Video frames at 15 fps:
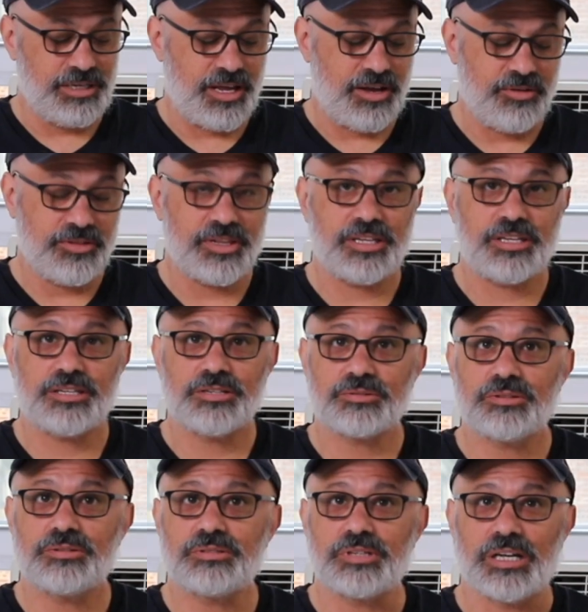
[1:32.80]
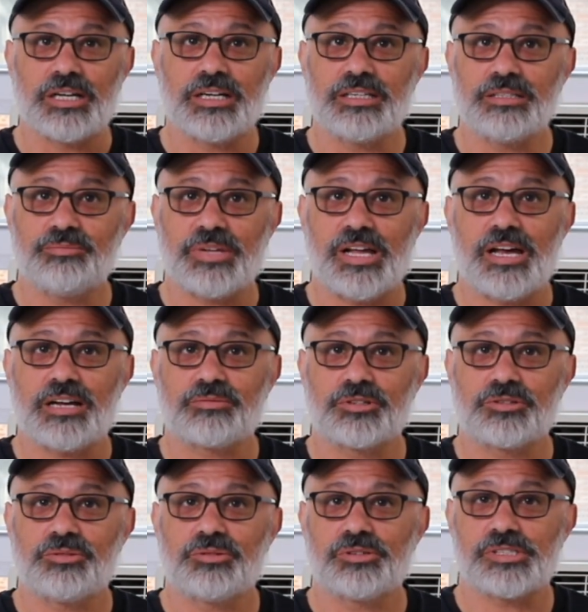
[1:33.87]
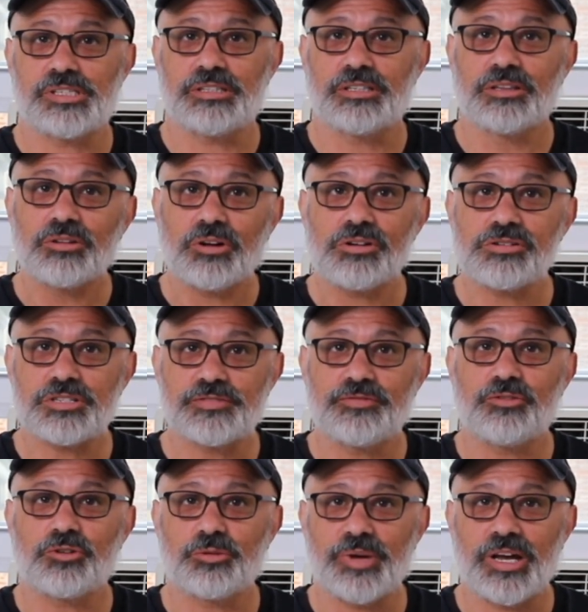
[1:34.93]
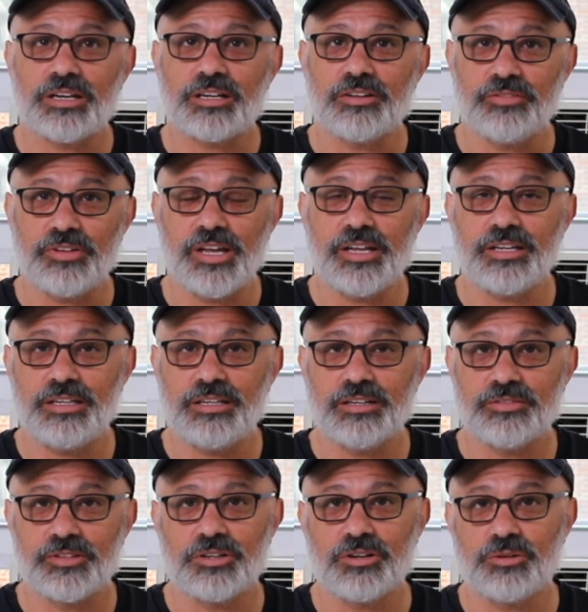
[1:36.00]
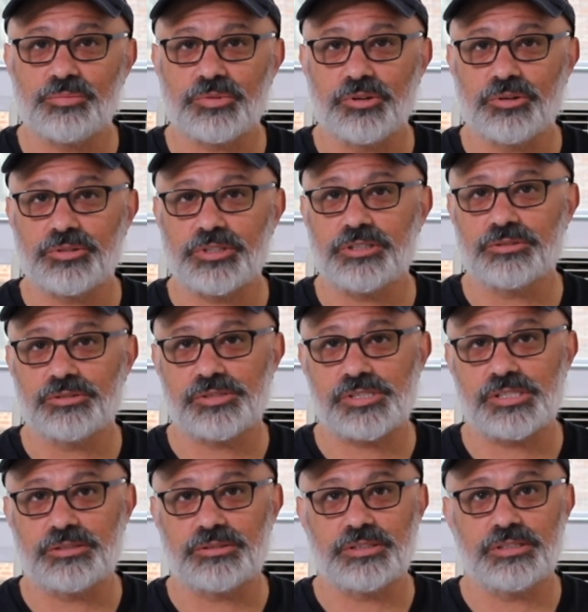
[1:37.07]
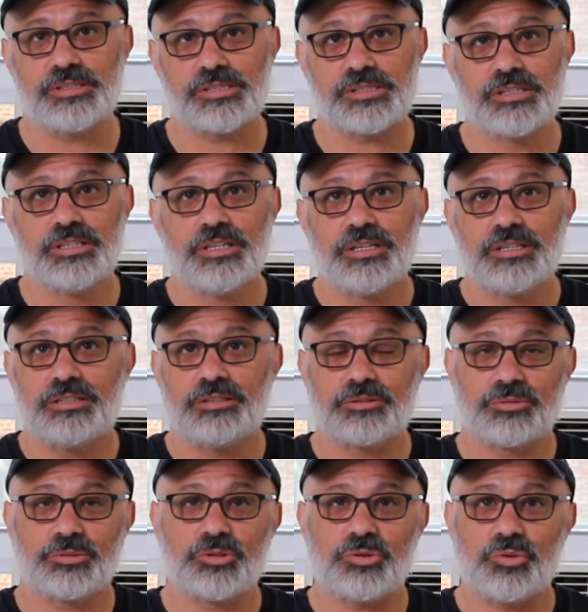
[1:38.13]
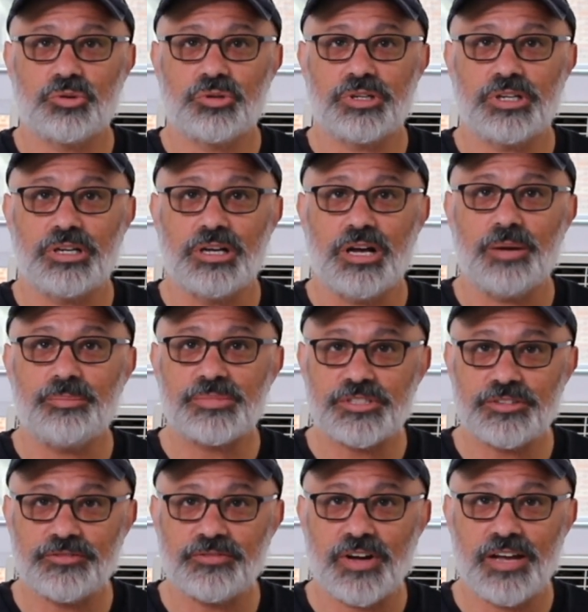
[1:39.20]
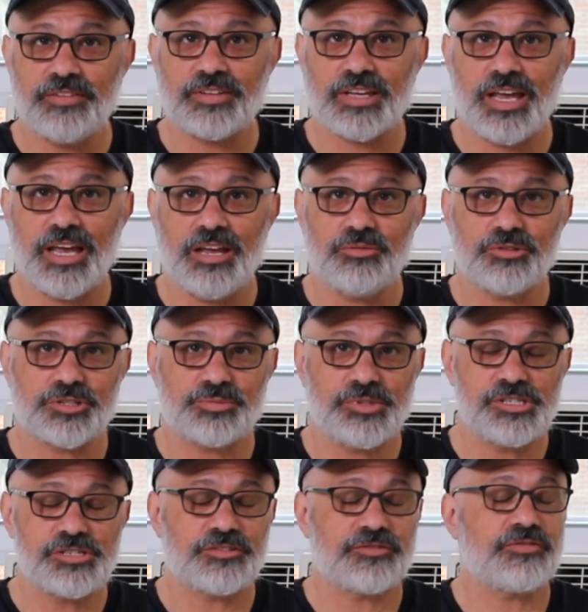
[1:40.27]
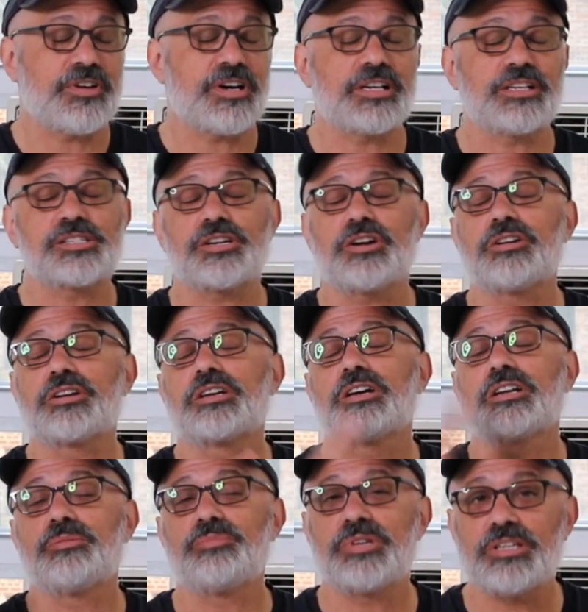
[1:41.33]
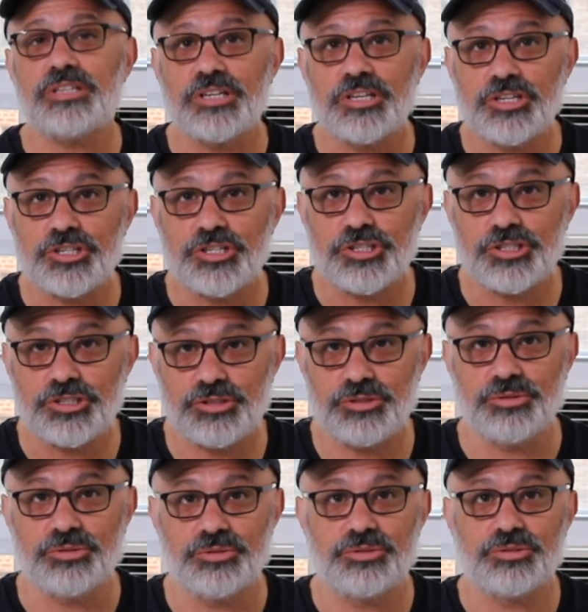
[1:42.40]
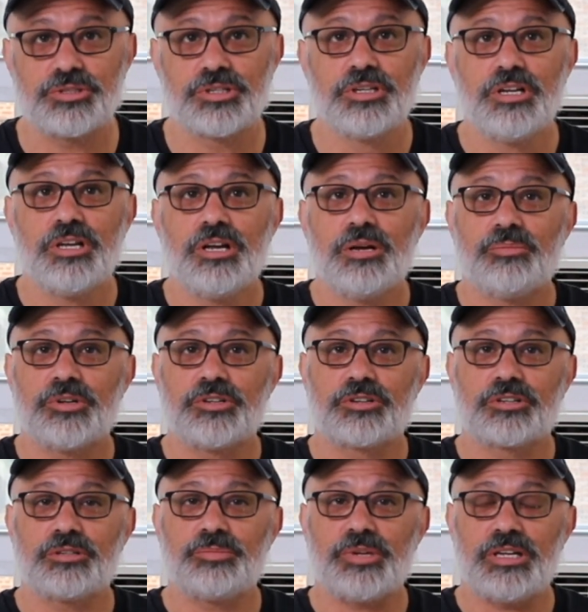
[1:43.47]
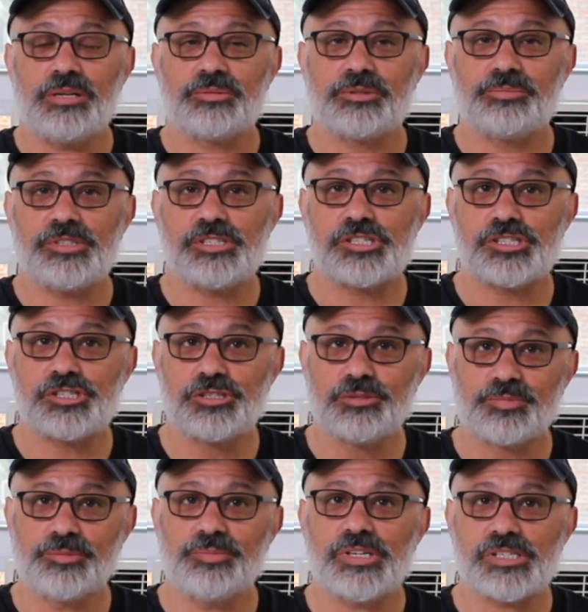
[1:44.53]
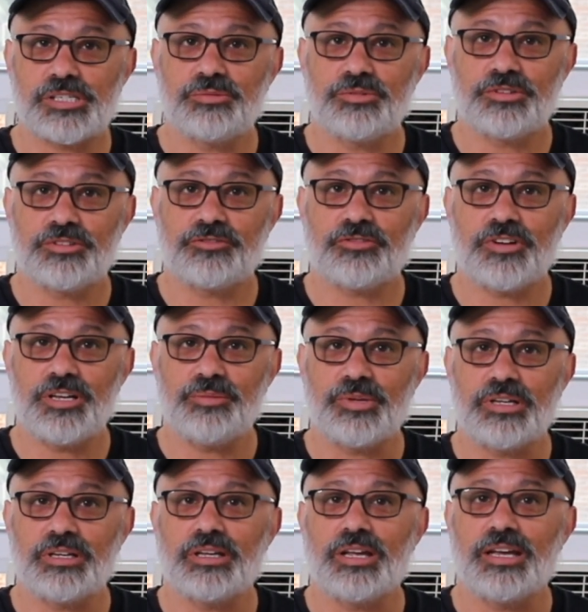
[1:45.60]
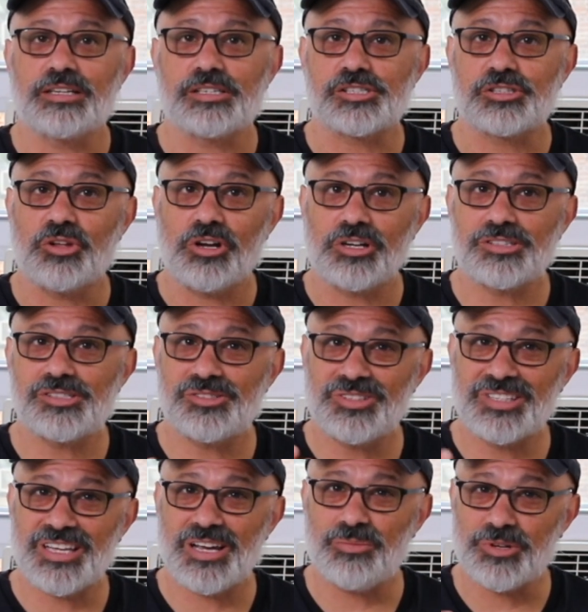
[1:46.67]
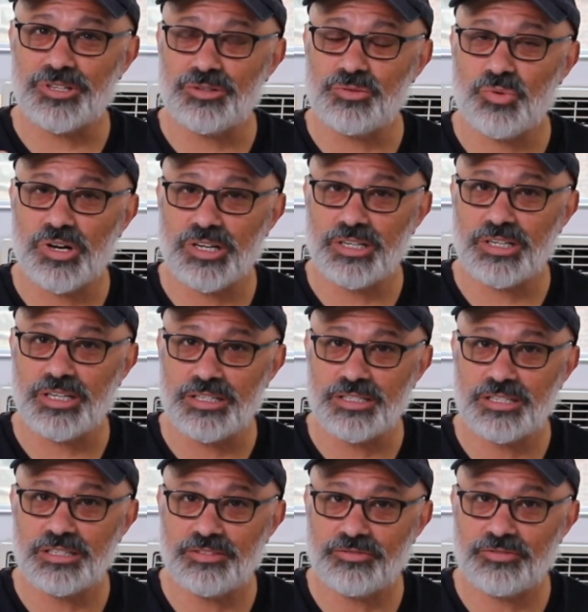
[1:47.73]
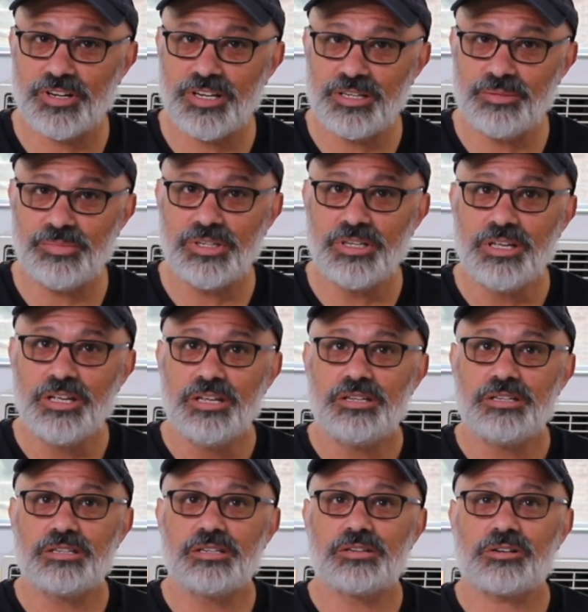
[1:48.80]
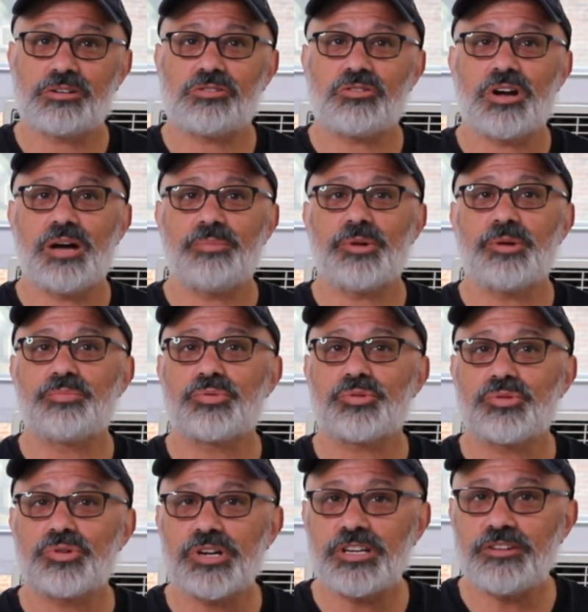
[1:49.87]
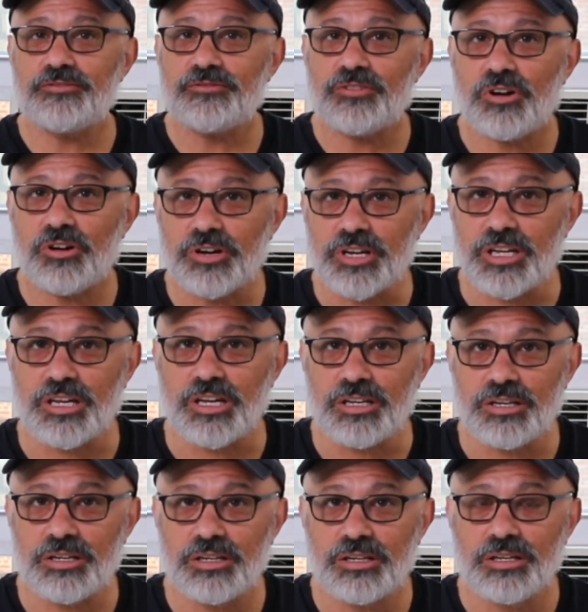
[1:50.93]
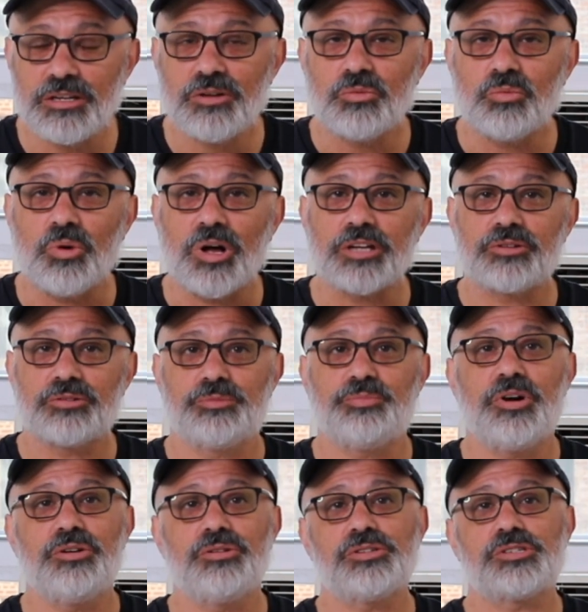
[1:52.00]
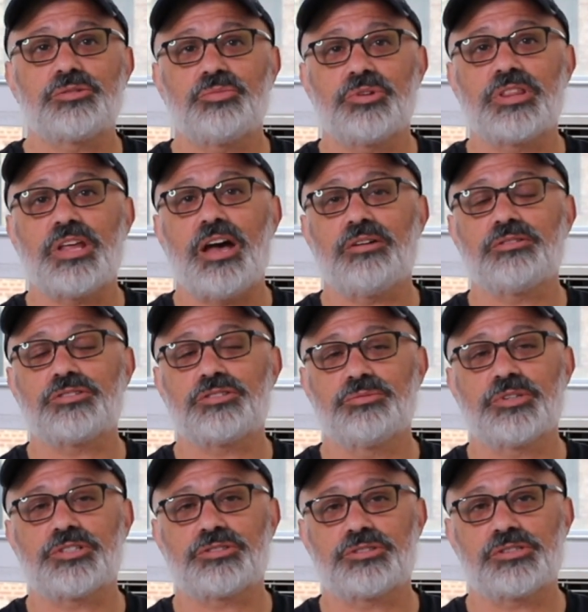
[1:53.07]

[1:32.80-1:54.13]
Now, the Hero 9 Black records in the largest format of any of the GoPro Hero series. You can record up to 5K, which means your files are going to be huge, but you're going to be able to be super messy with your framing, and as long as you get what you wanted into the frame, you can crop pretty far in while you're in post without too much